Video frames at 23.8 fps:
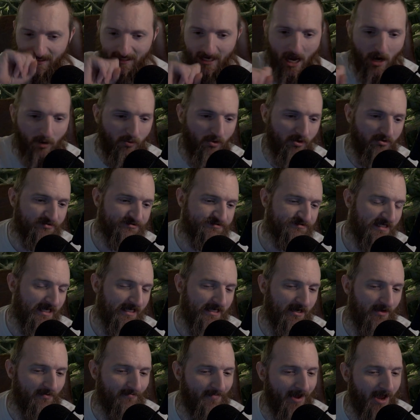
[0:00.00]
I will say
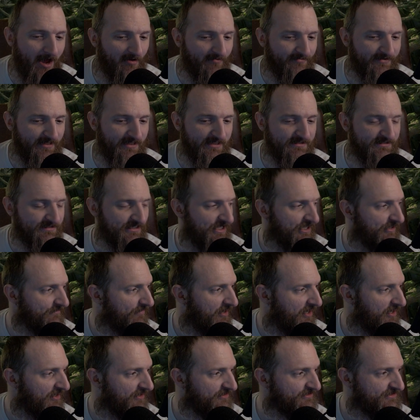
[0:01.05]
about these
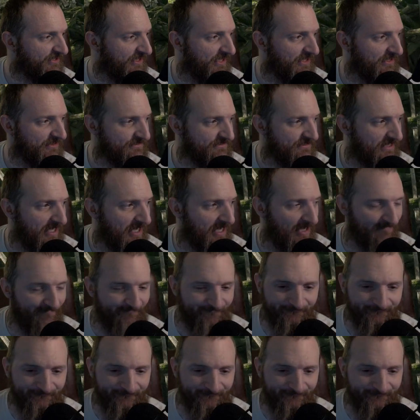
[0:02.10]
keybinds is that